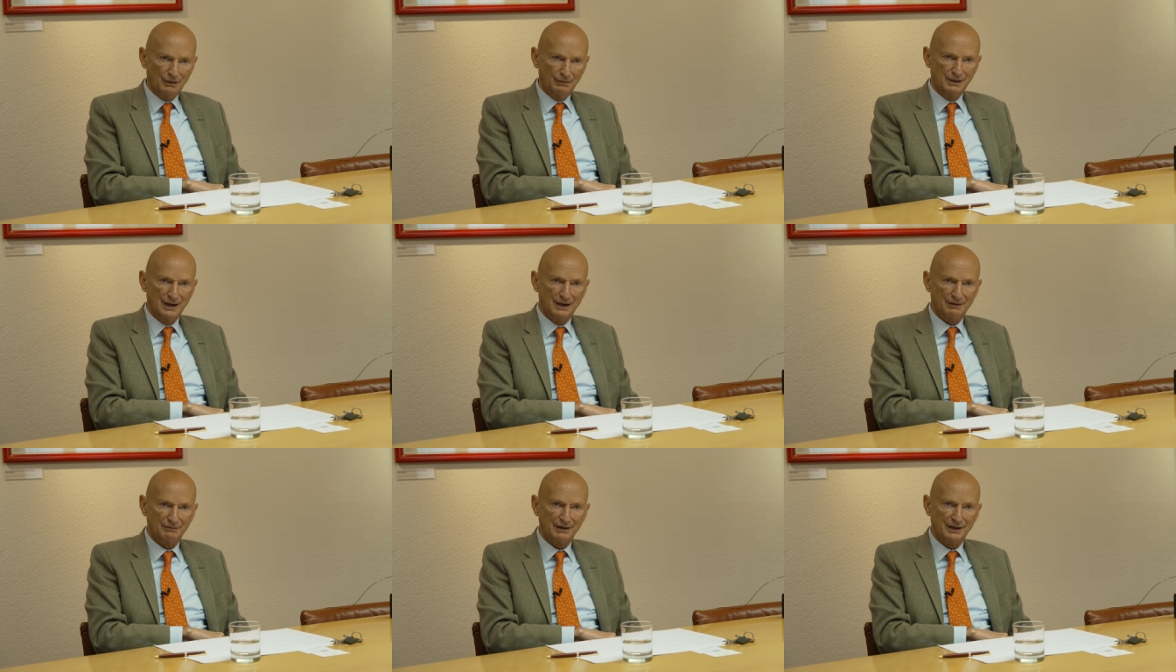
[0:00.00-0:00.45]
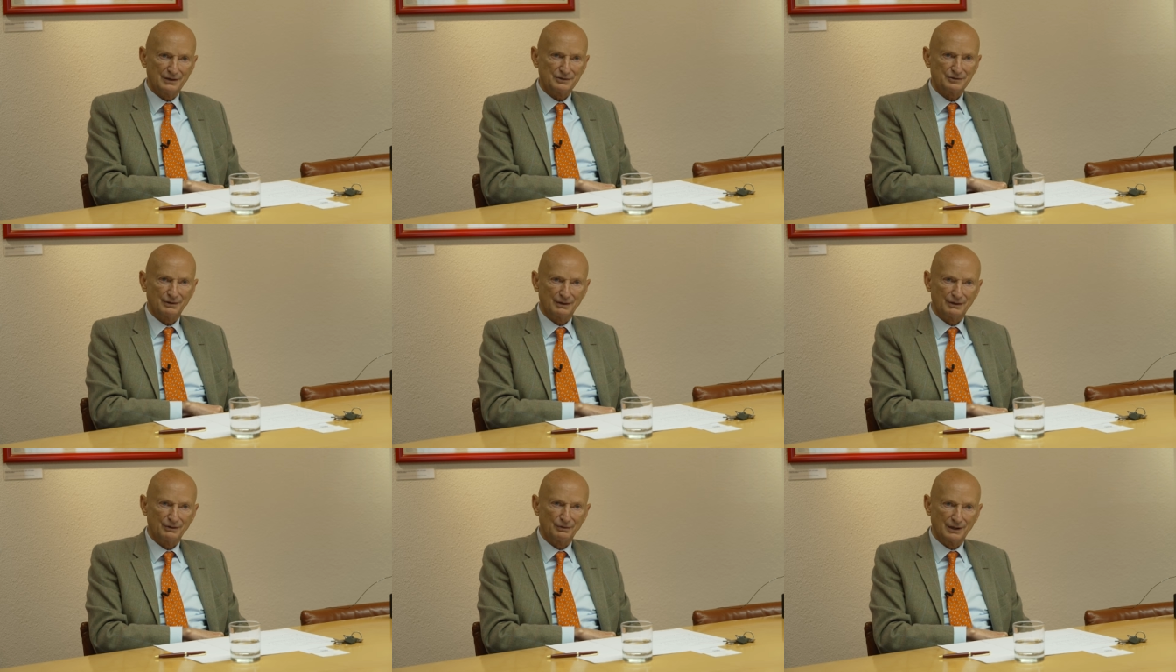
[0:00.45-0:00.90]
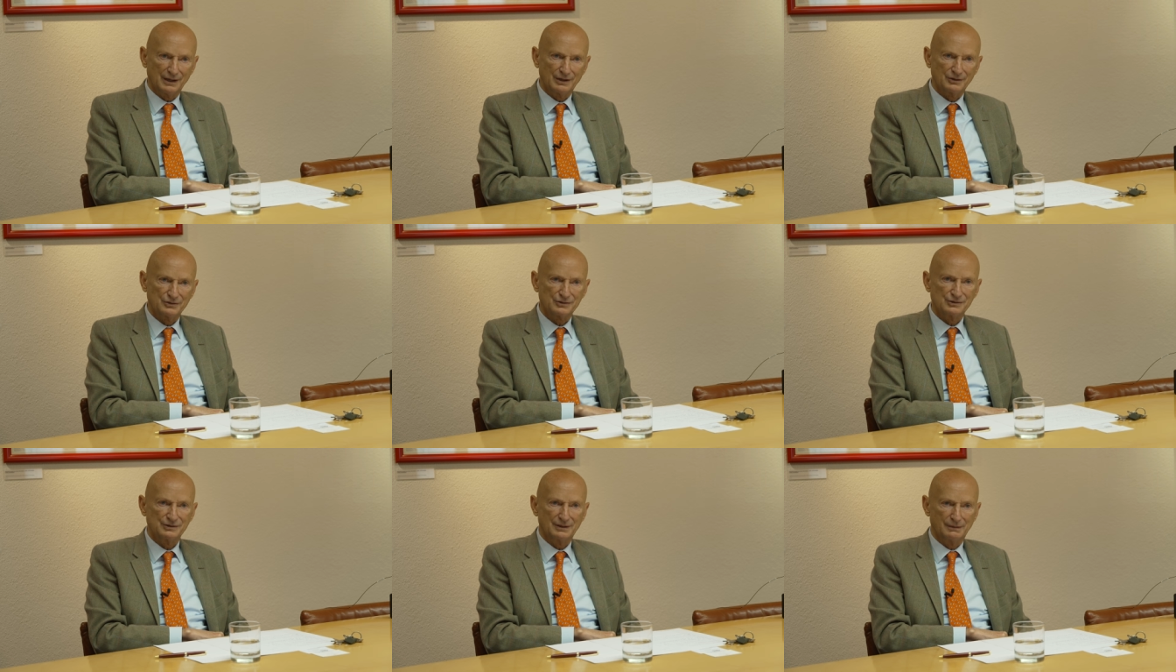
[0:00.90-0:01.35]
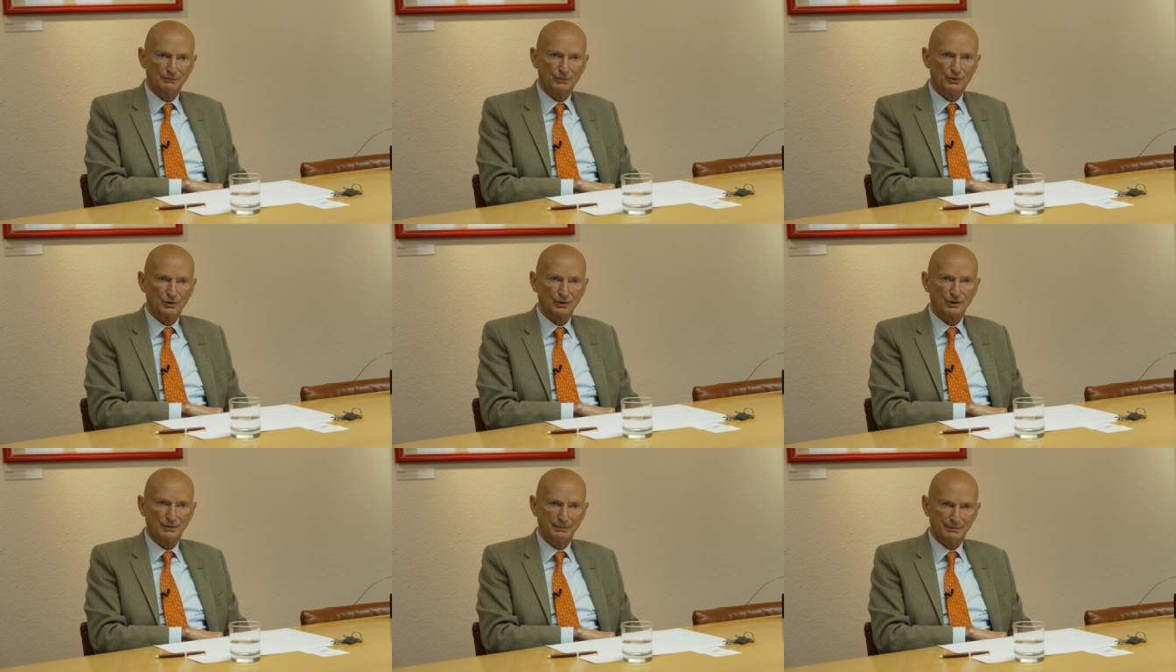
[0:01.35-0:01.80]
we have less regulations and
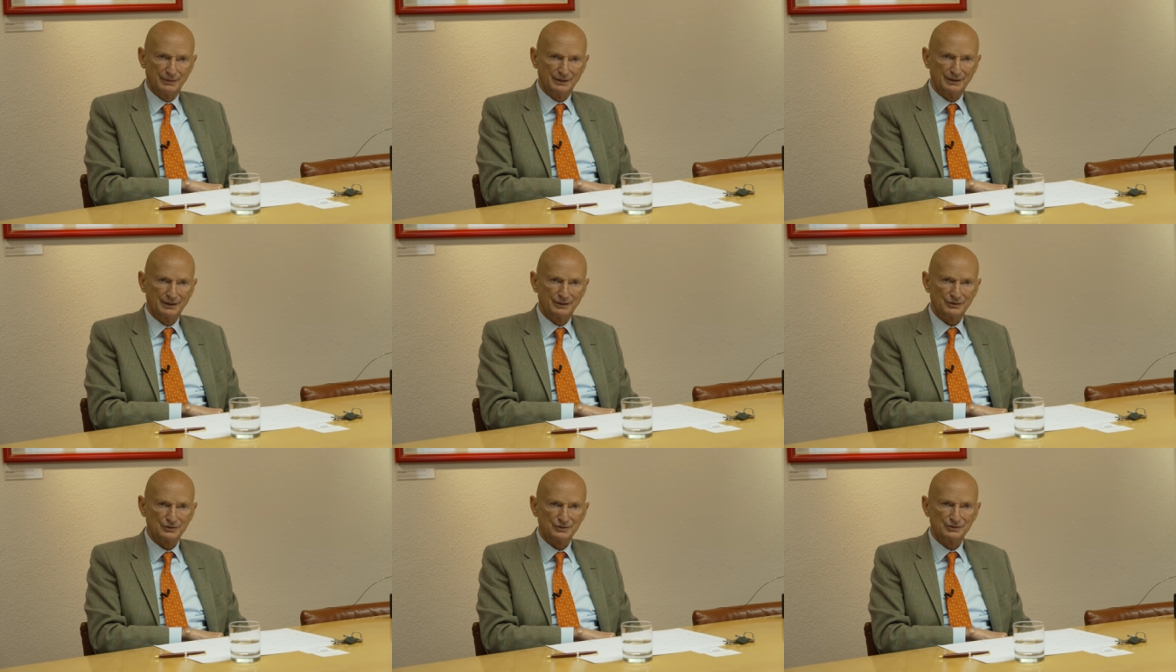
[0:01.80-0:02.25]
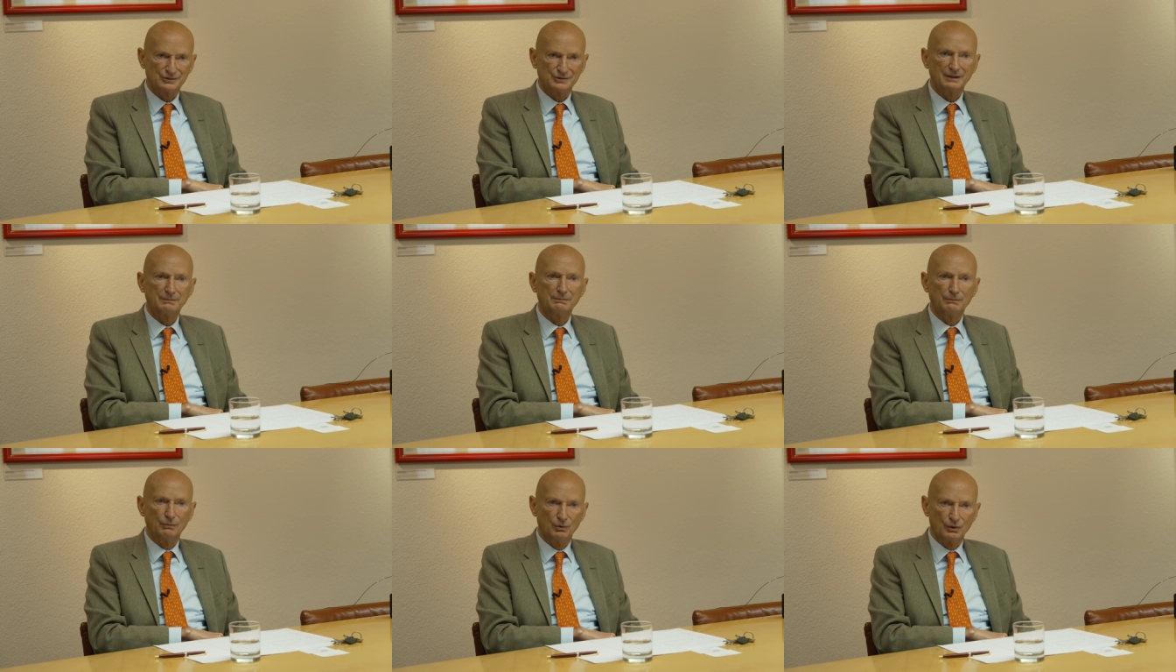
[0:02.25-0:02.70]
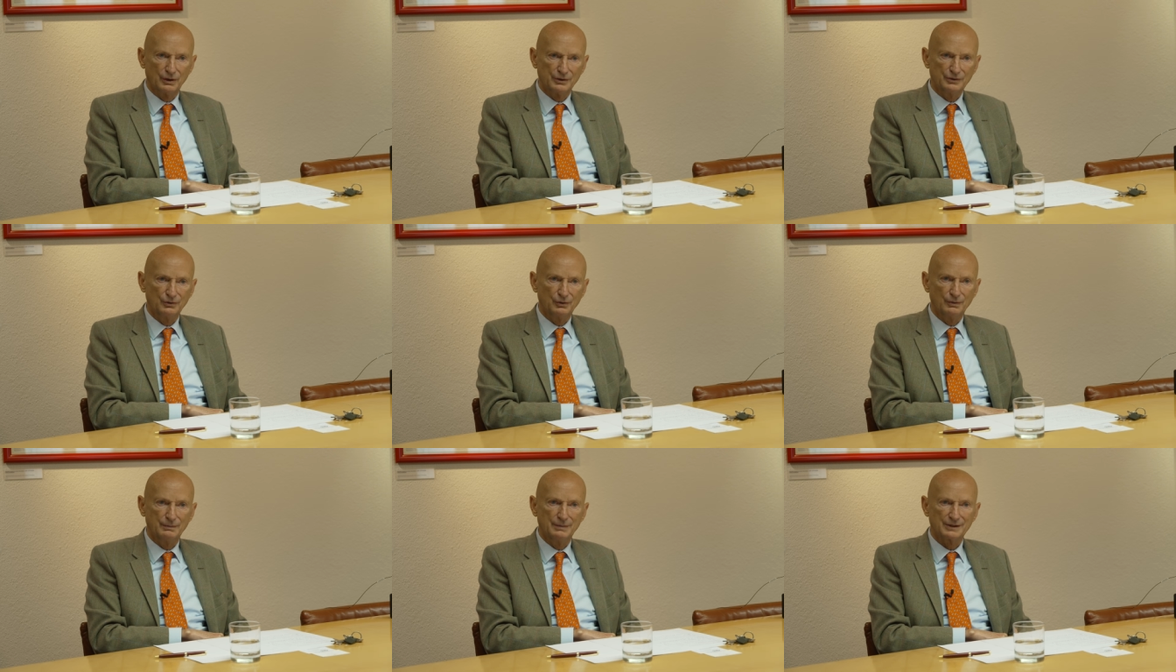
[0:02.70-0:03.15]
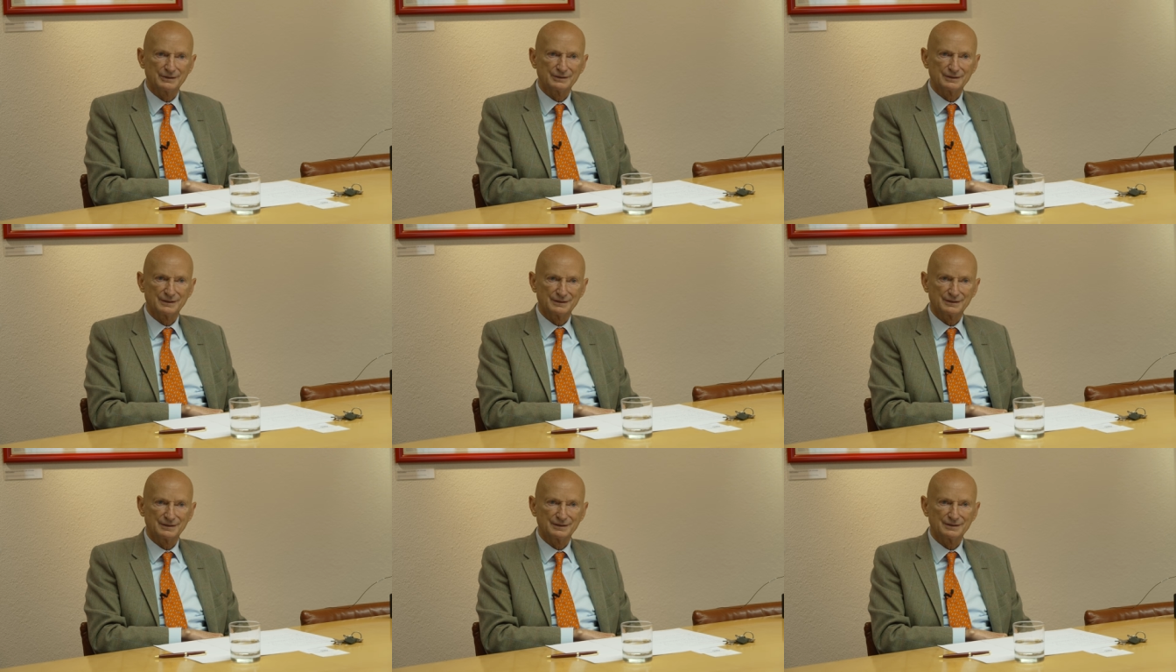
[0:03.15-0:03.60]
more competitions and more new
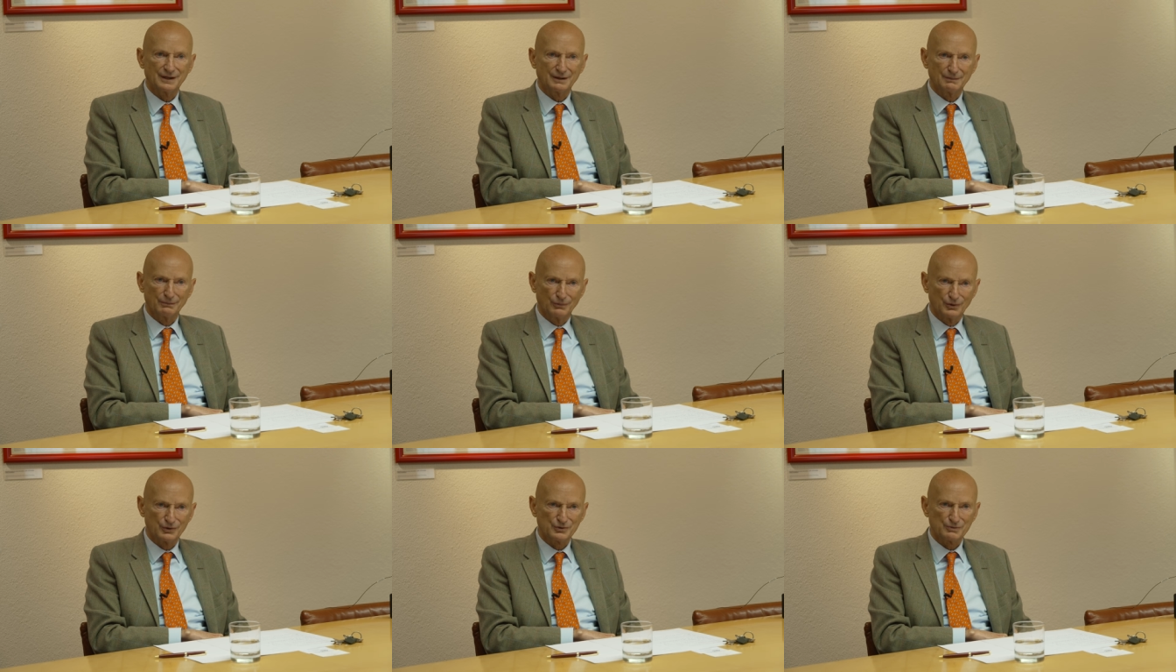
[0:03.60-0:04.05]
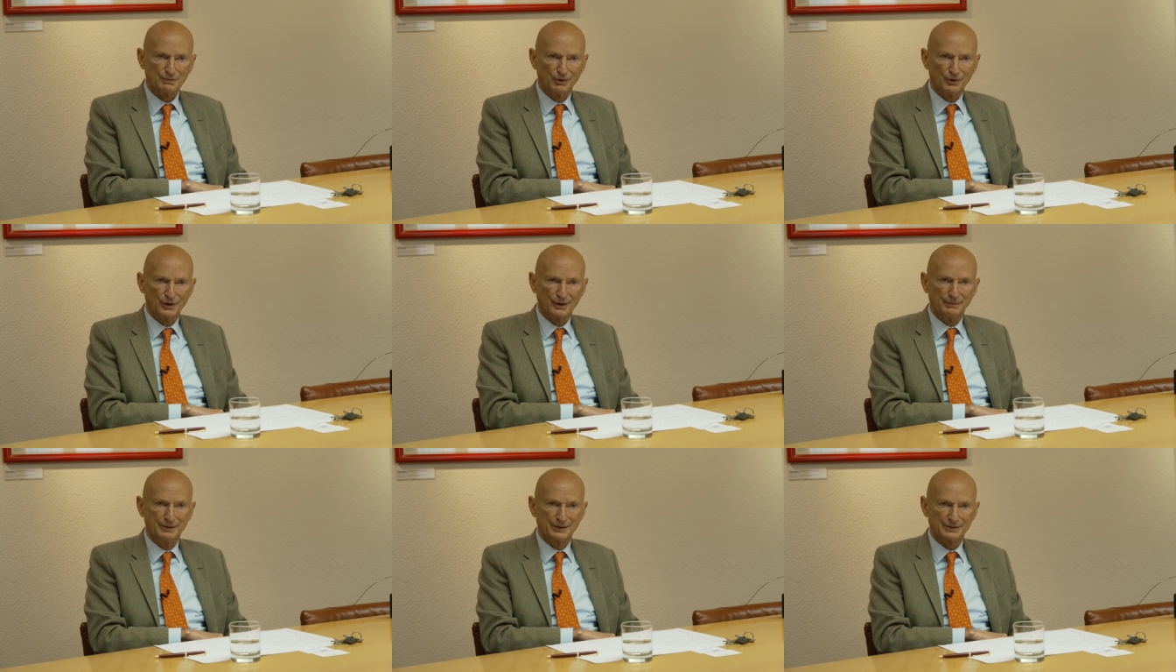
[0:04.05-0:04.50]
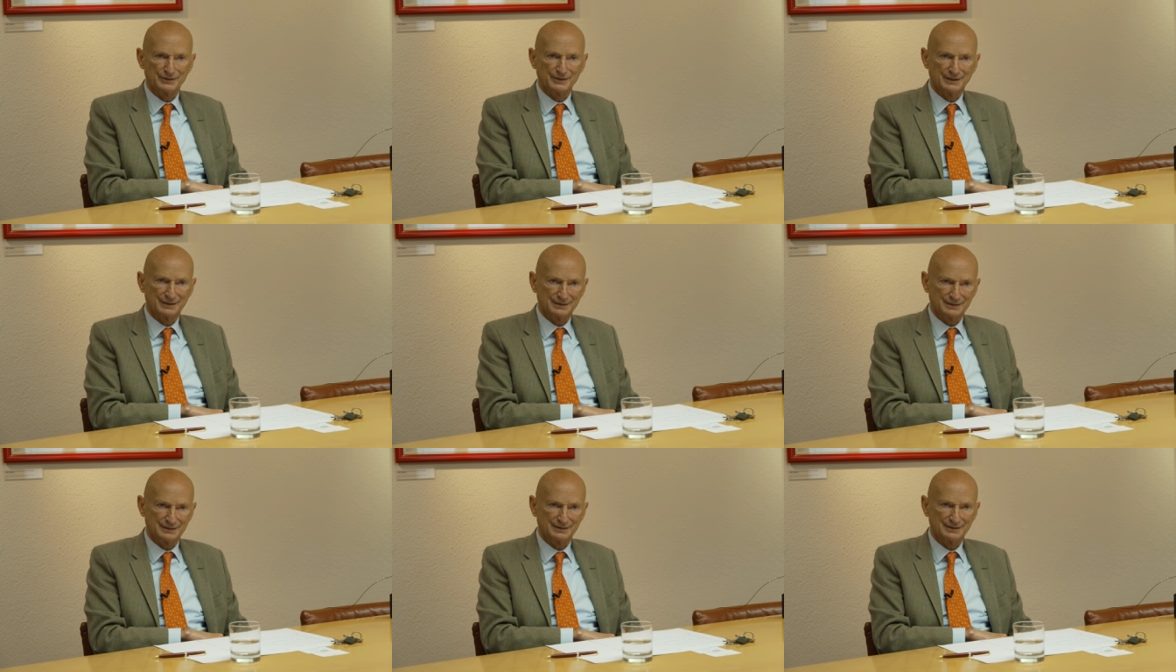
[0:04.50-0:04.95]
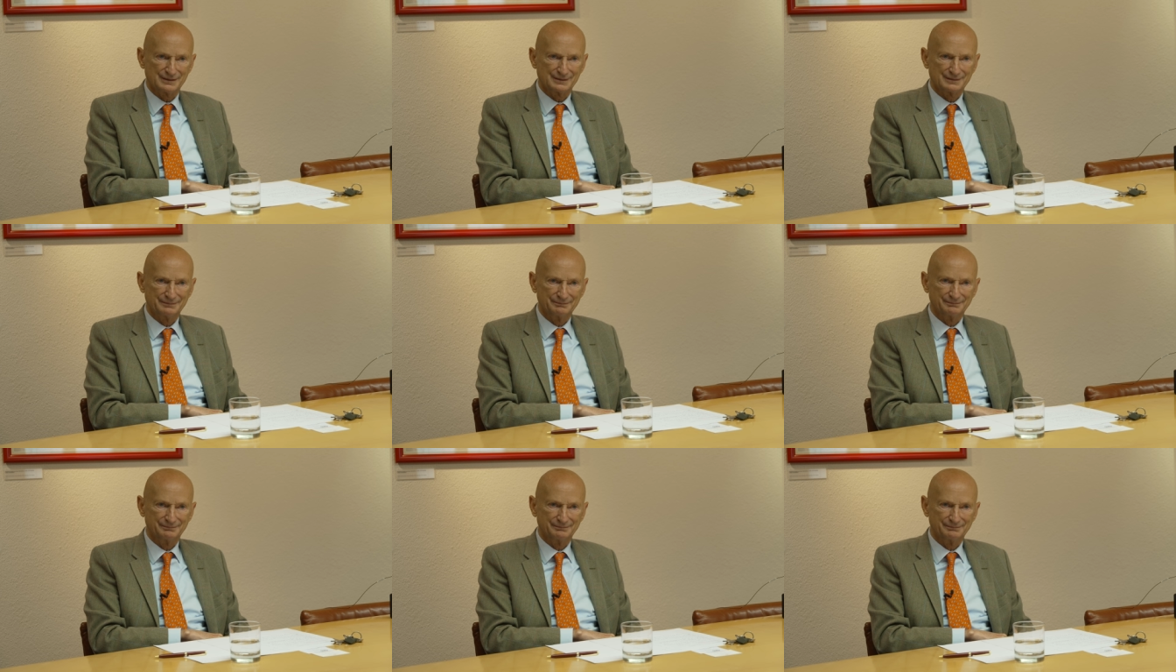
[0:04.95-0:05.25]
businesses and more smaller businesses.